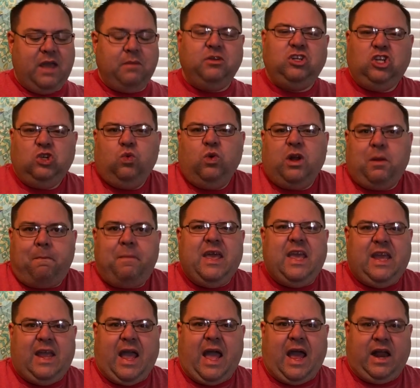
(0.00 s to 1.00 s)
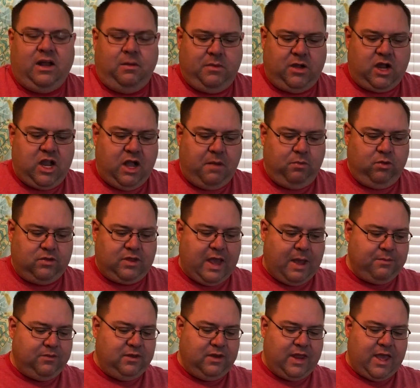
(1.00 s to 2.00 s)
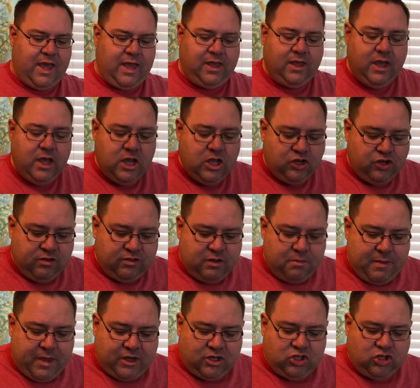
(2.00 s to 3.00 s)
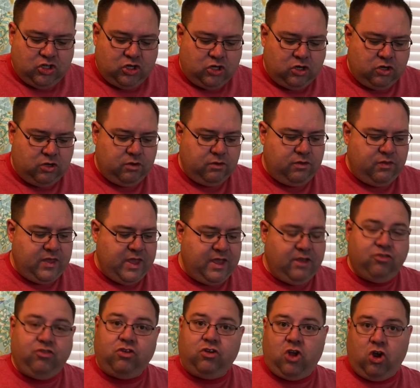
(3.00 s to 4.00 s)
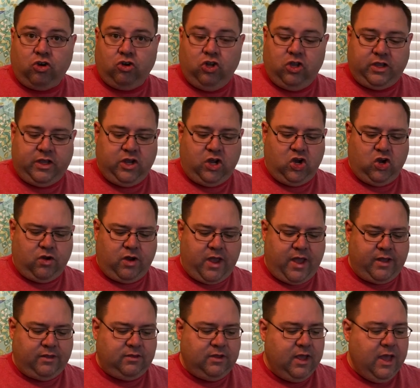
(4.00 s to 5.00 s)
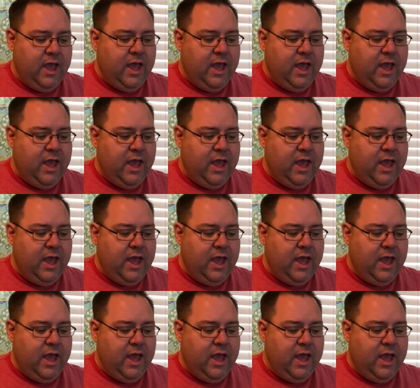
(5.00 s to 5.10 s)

but you want to peek at them a couple times a day just to make sure things are, are looking correct.